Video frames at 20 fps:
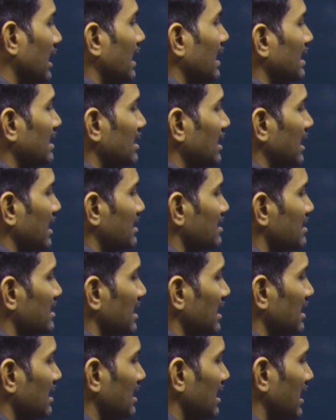In the
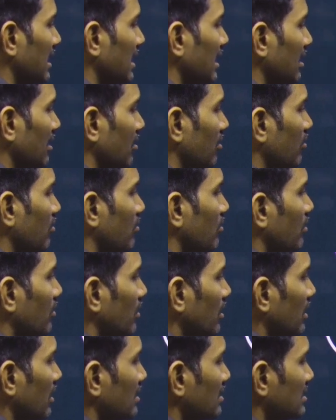NCERT they gave,
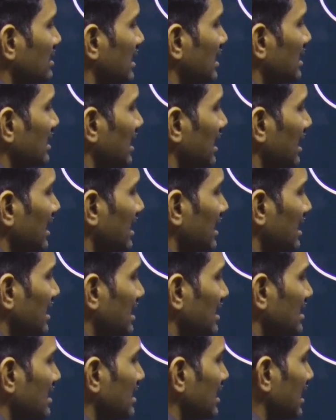generally it
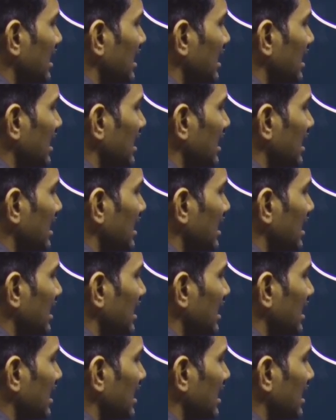is in the